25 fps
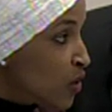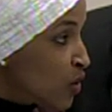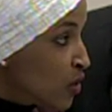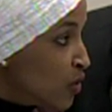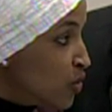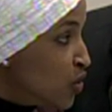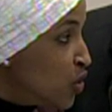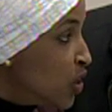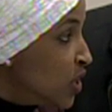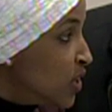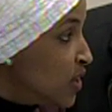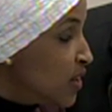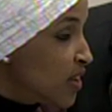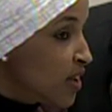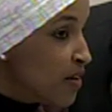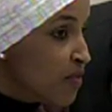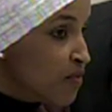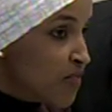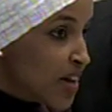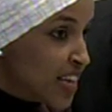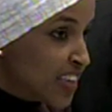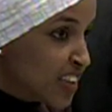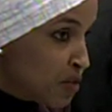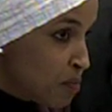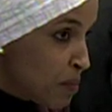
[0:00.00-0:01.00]
urgent
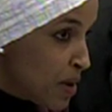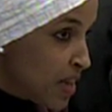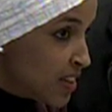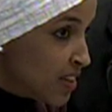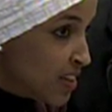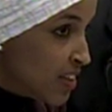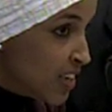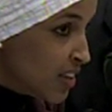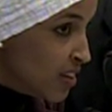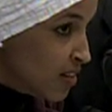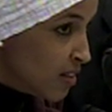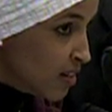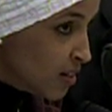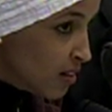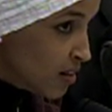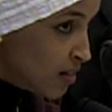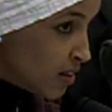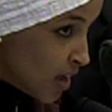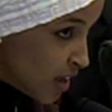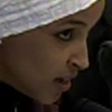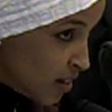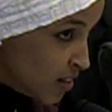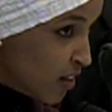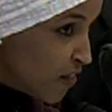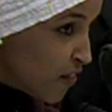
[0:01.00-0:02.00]
investment
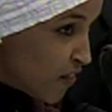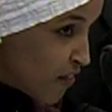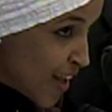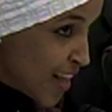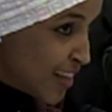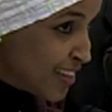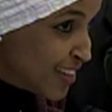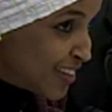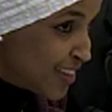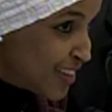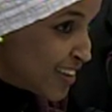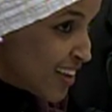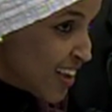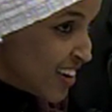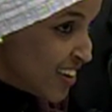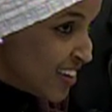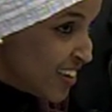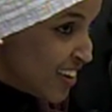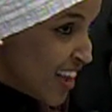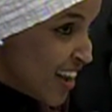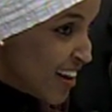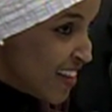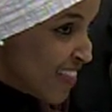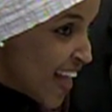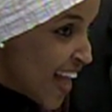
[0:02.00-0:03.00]
in defense
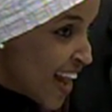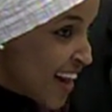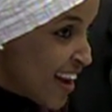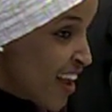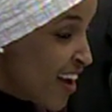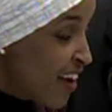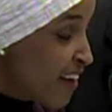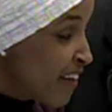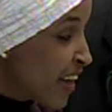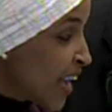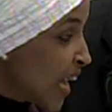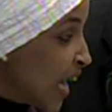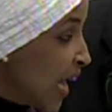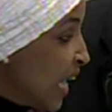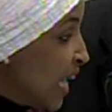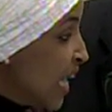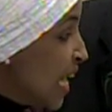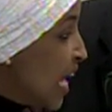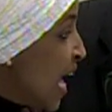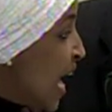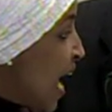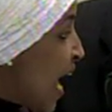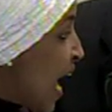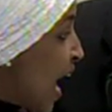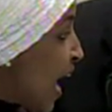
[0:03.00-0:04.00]
in that area.
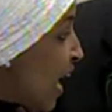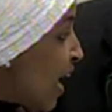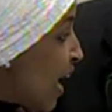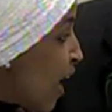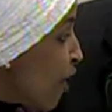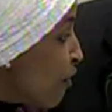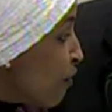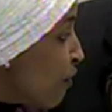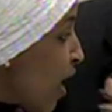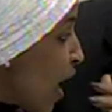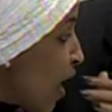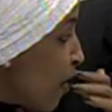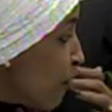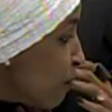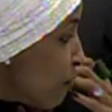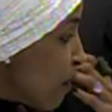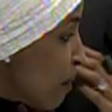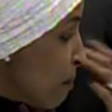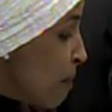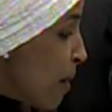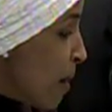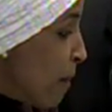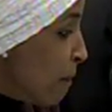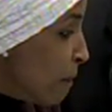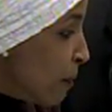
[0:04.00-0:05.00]
And I
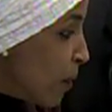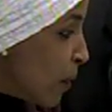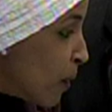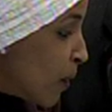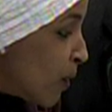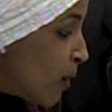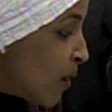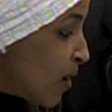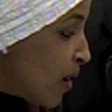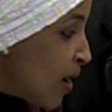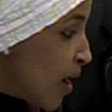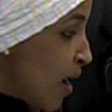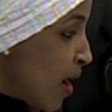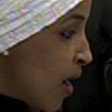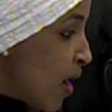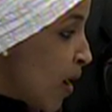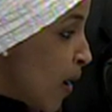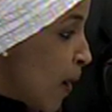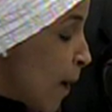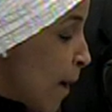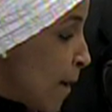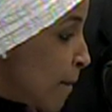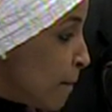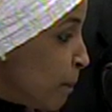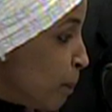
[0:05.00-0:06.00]
remember,
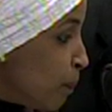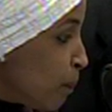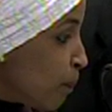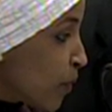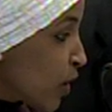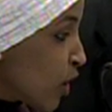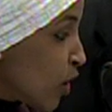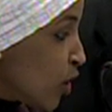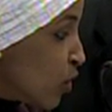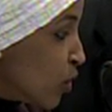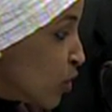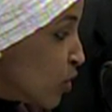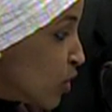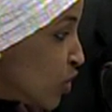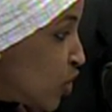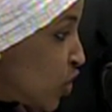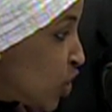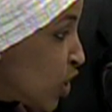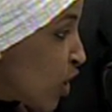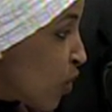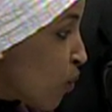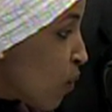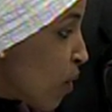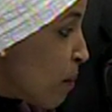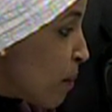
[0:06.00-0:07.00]
you know, the
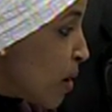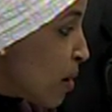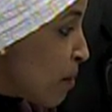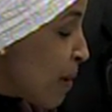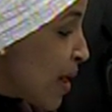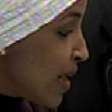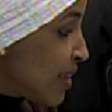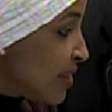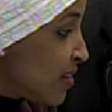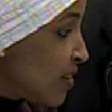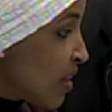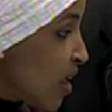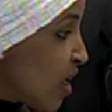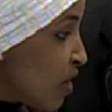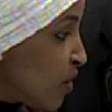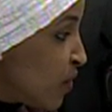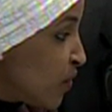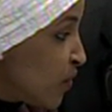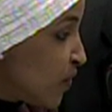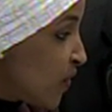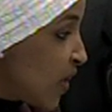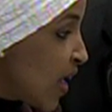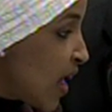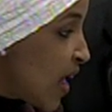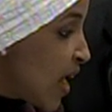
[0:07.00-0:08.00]
chairwoman,
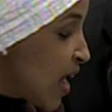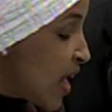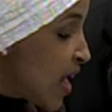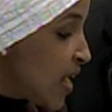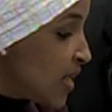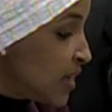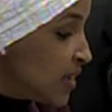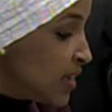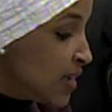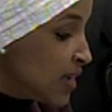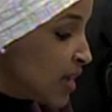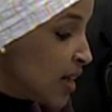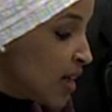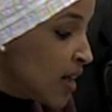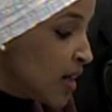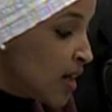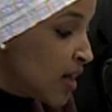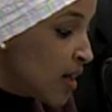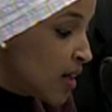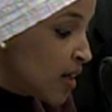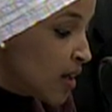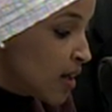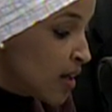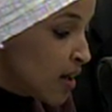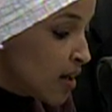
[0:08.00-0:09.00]
myself, and
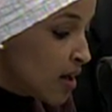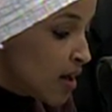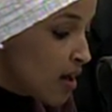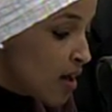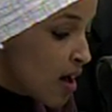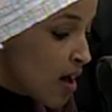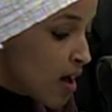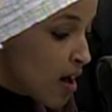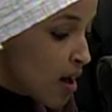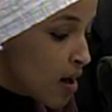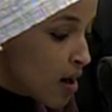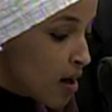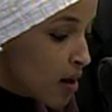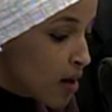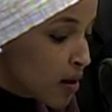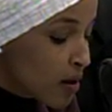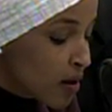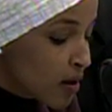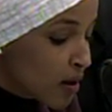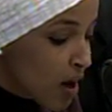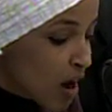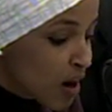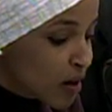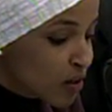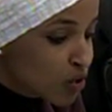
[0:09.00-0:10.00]

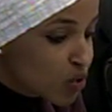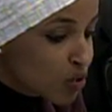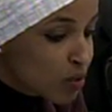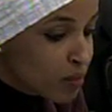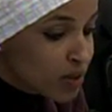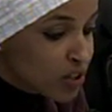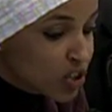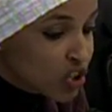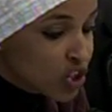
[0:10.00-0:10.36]
Congresswoman